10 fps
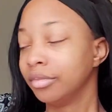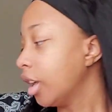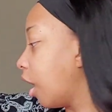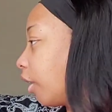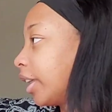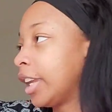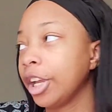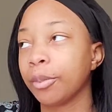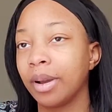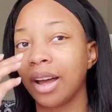all the
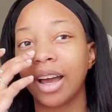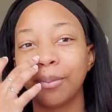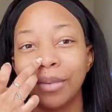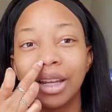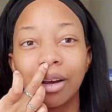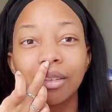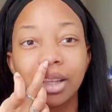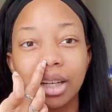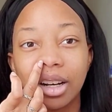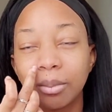gear behind me and I'll
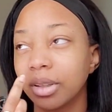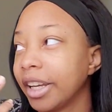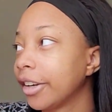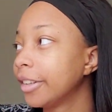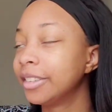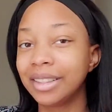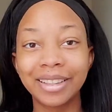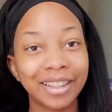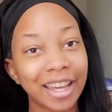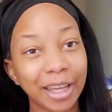clean it up later.
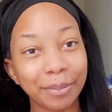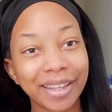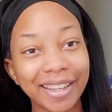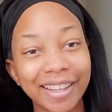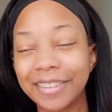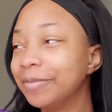Yay me!